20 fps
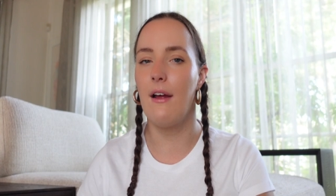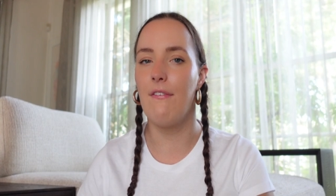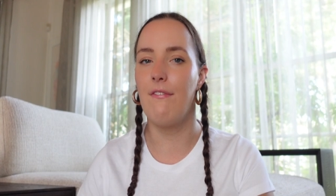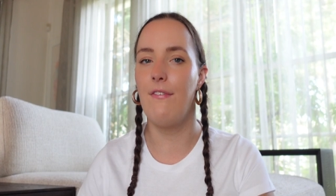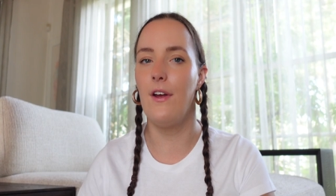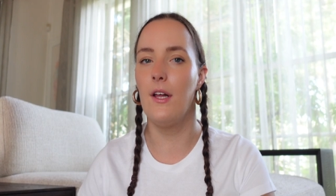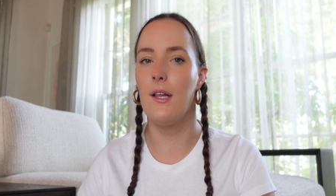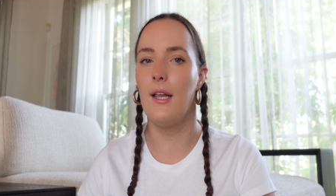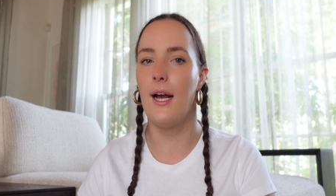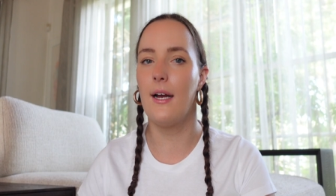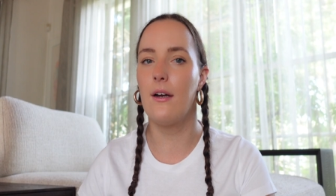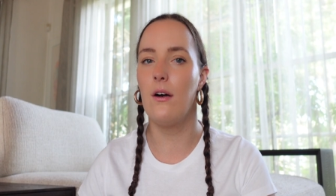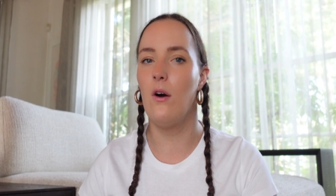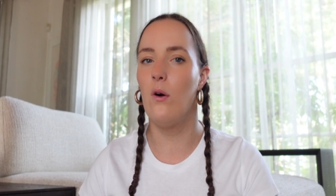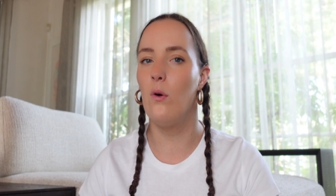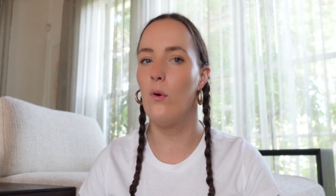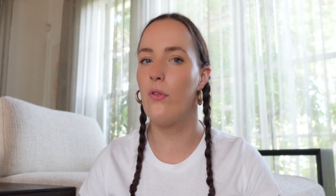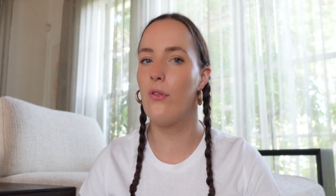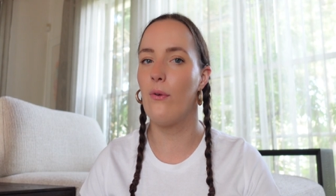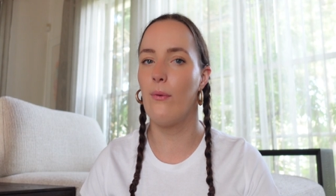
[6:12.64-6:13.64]
I feel like
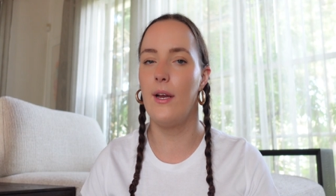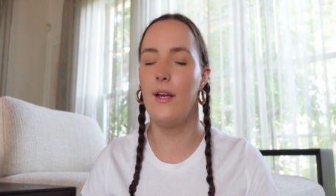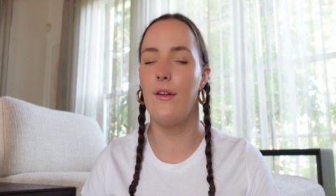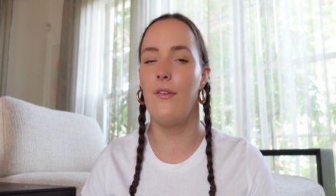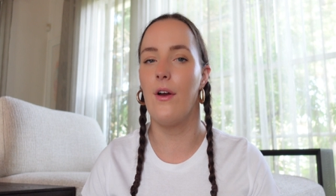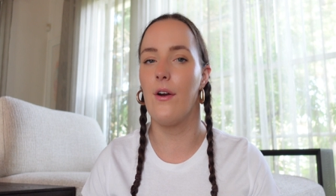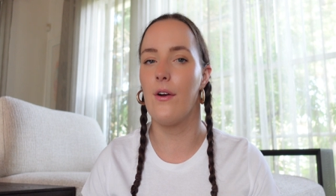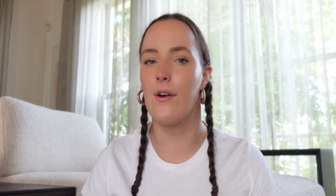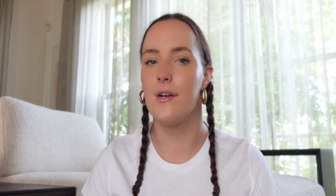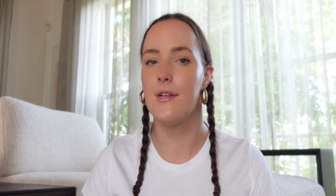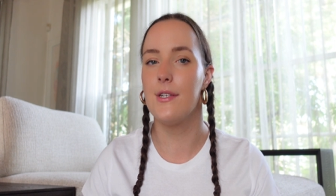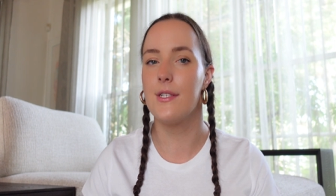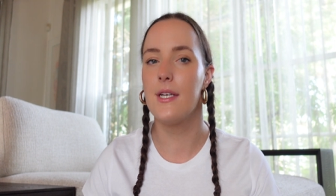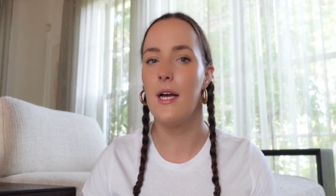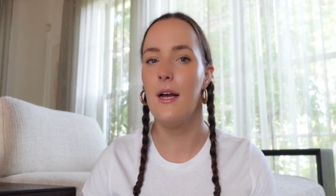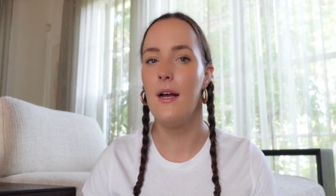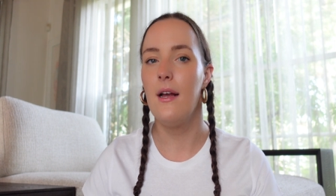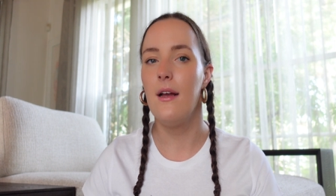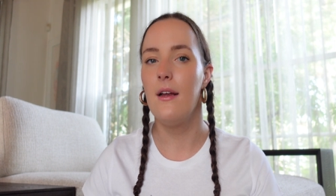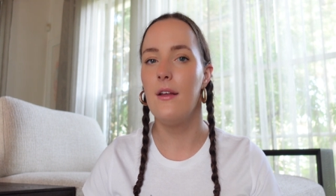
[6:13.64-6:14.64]
all three of those,
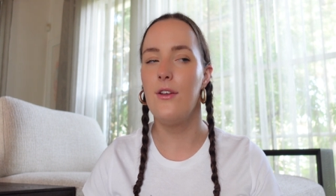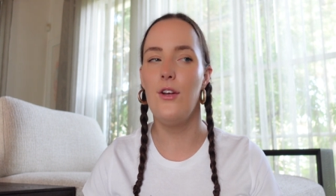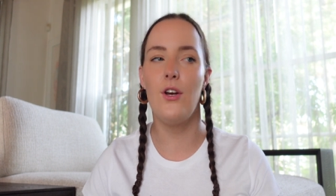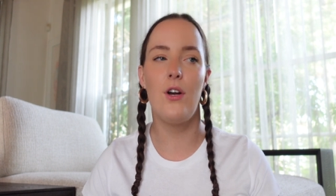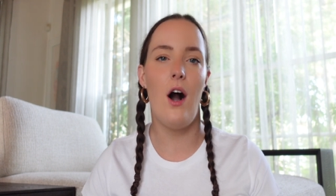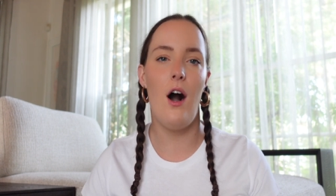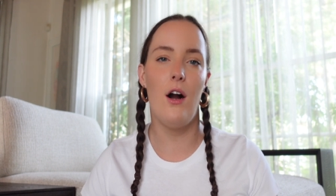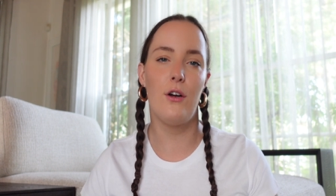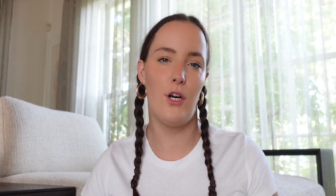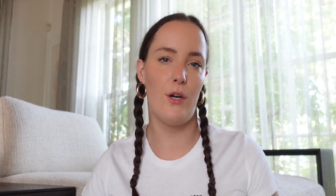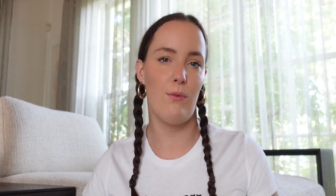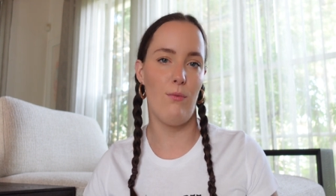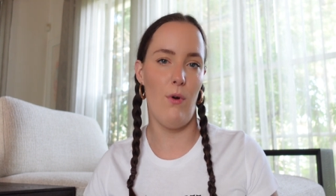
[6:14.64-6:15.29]
you can't go